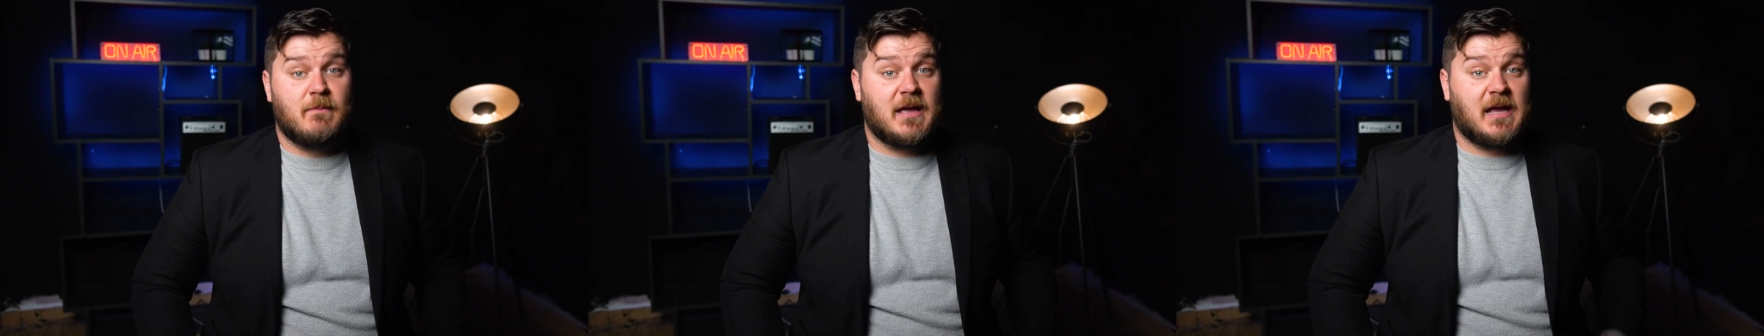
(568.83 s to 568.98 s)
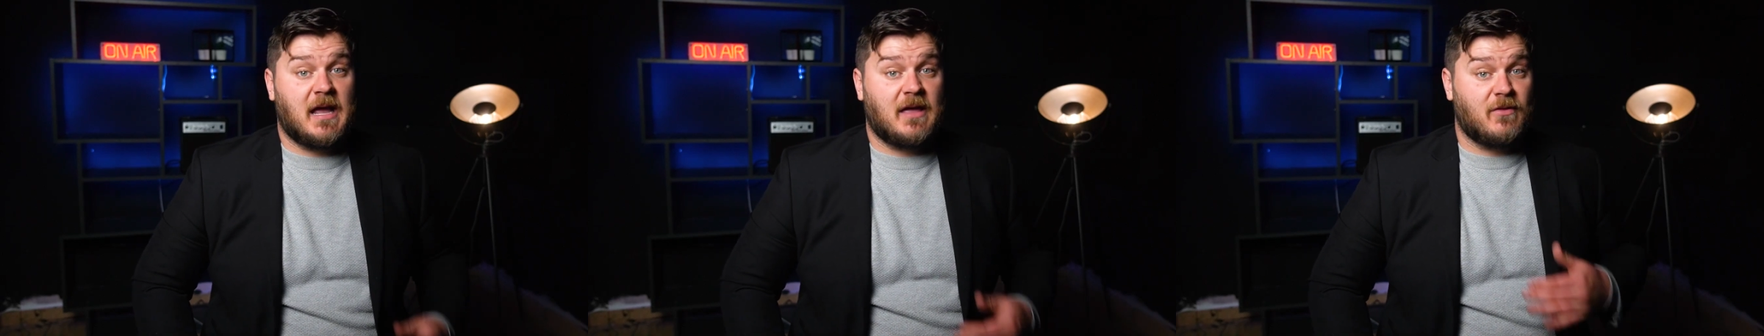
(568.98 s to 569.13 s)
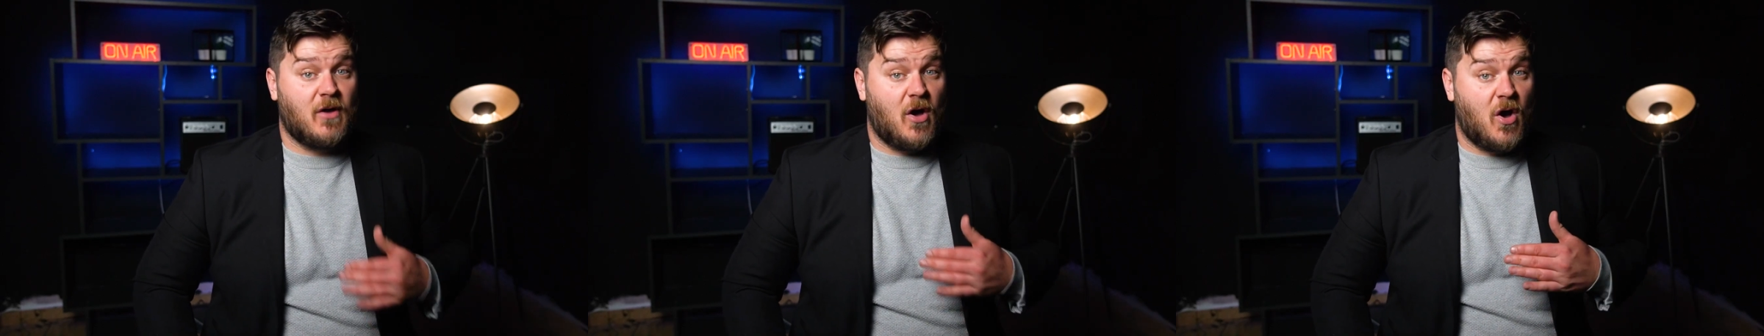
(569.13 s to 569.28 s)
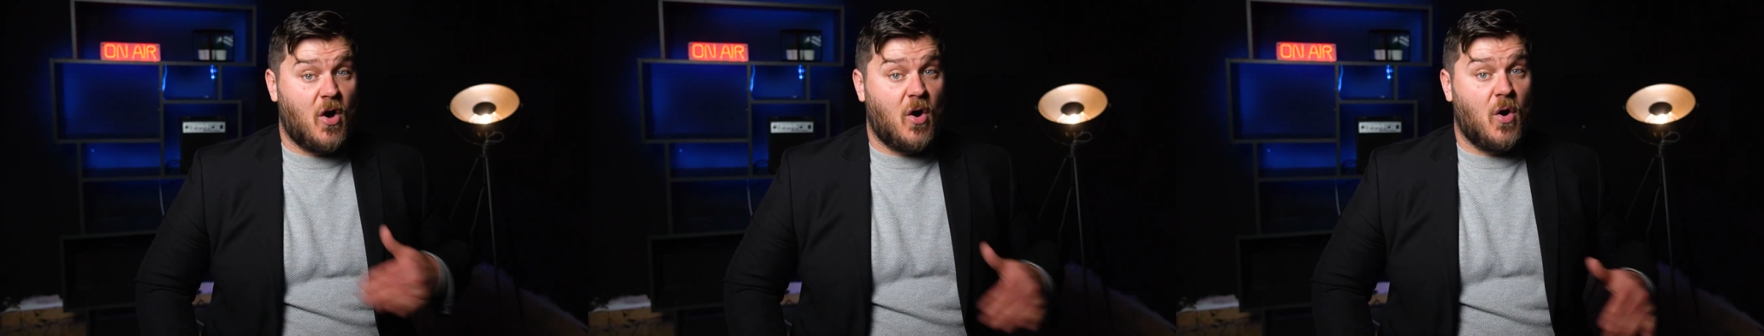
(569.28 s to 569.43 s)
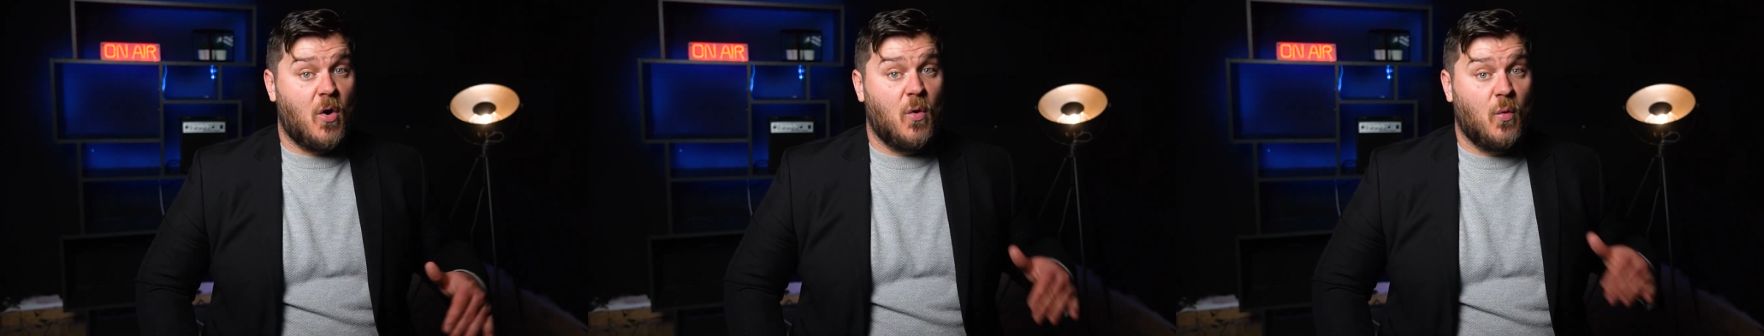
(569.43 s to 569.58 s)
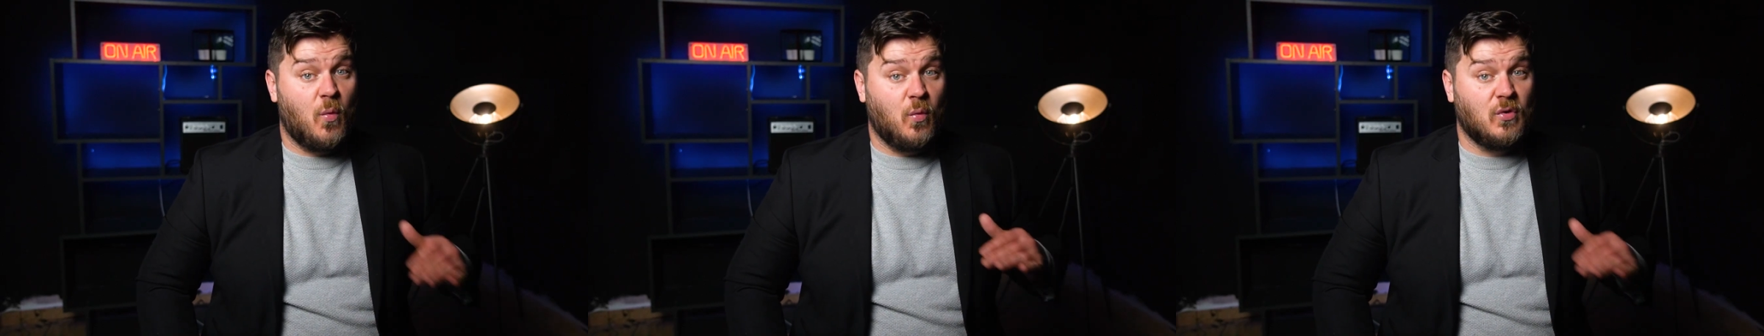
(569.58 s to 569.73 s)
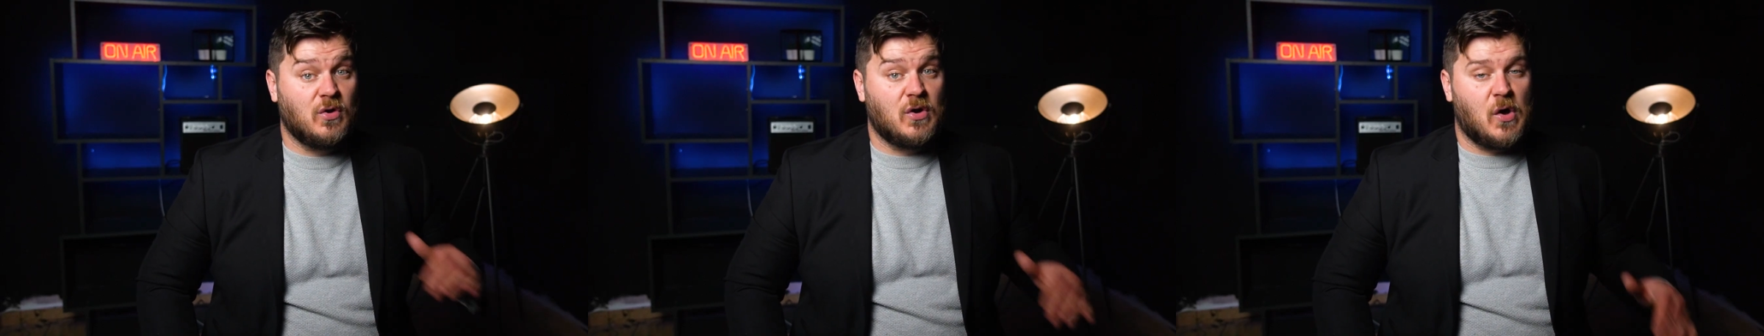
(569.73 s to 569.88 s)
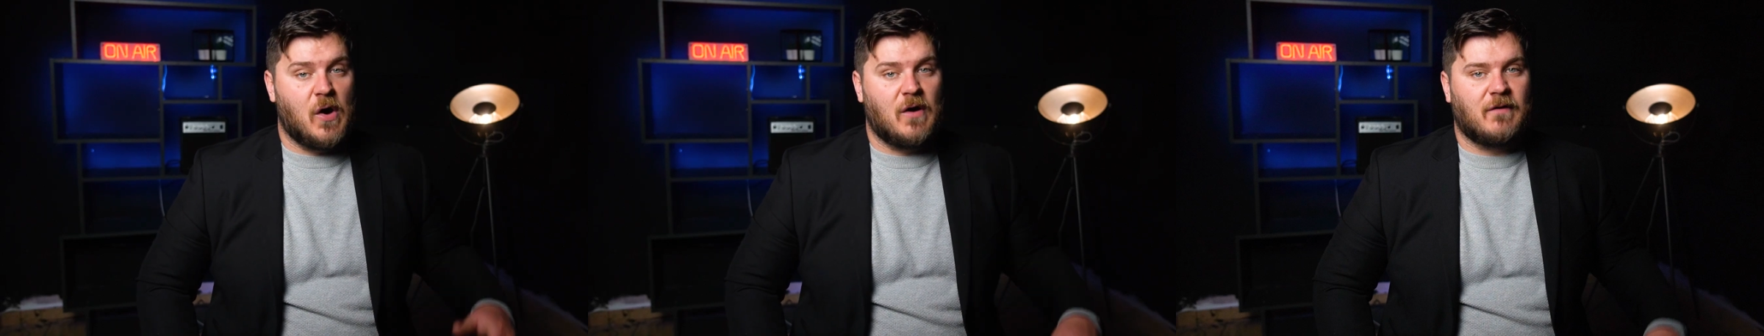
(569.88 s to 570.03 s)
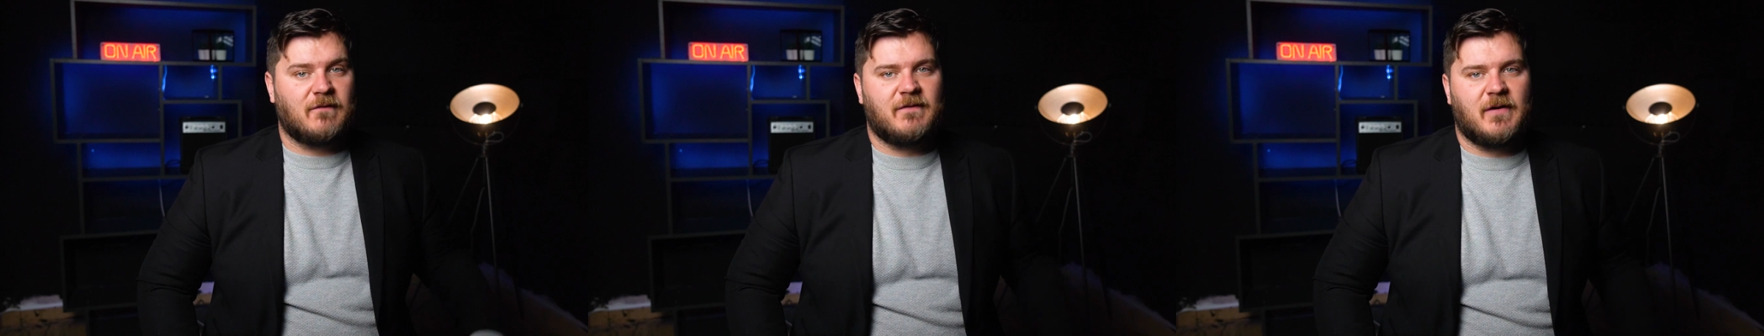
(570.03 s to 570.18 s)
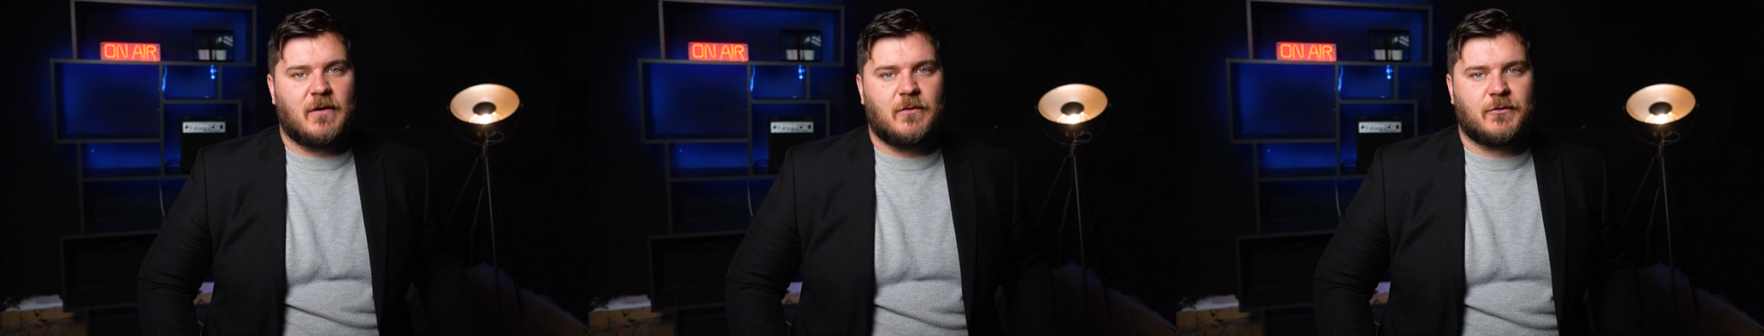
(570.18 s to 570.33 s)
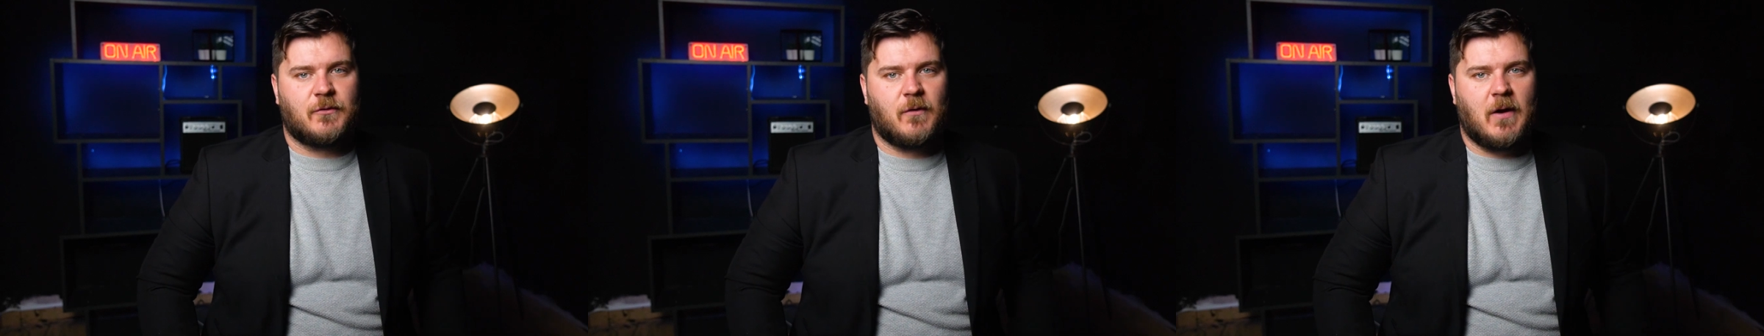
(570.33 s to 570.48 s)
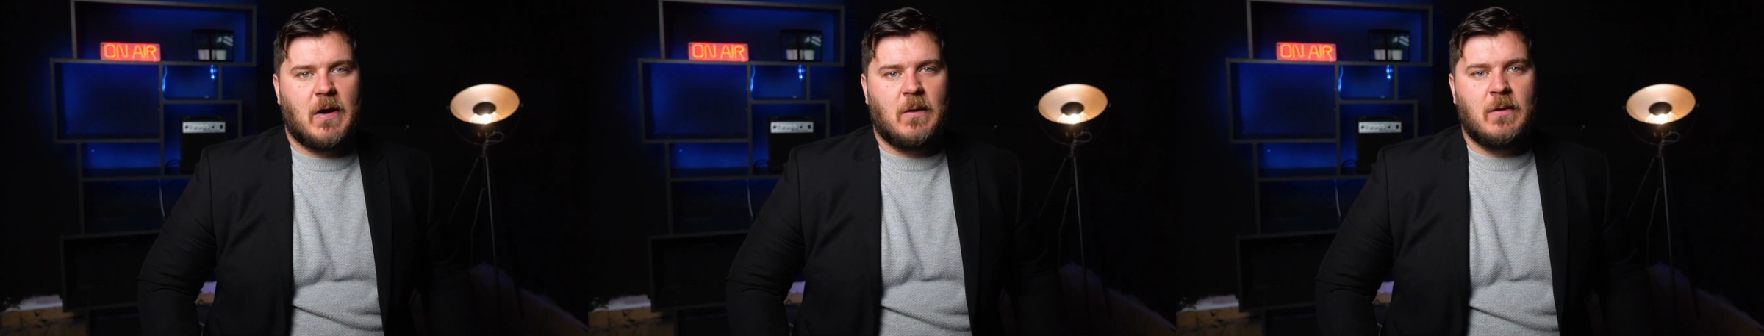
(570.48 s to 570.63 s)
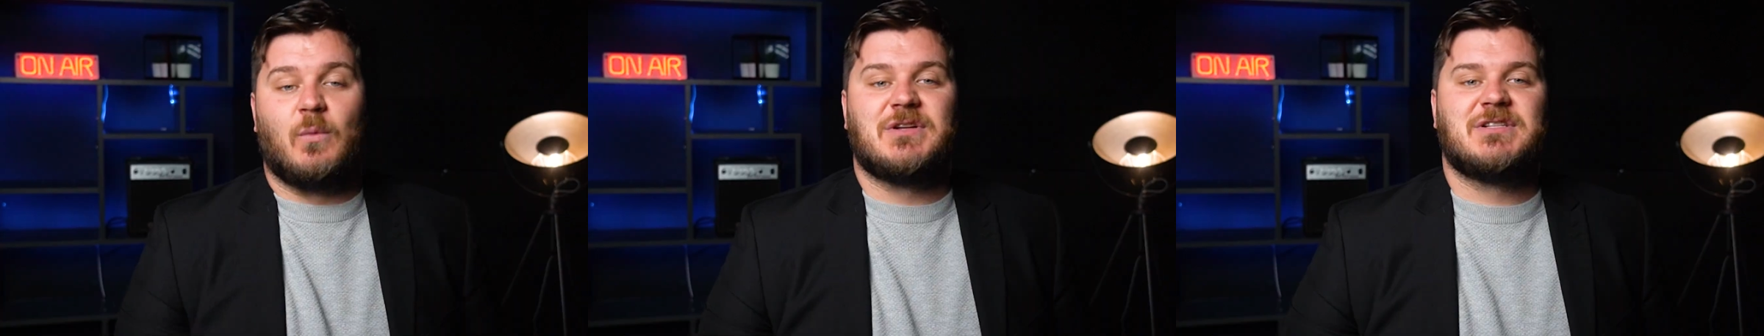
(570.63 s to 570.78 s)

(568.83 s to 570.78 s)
making the whole lot Feldgrau,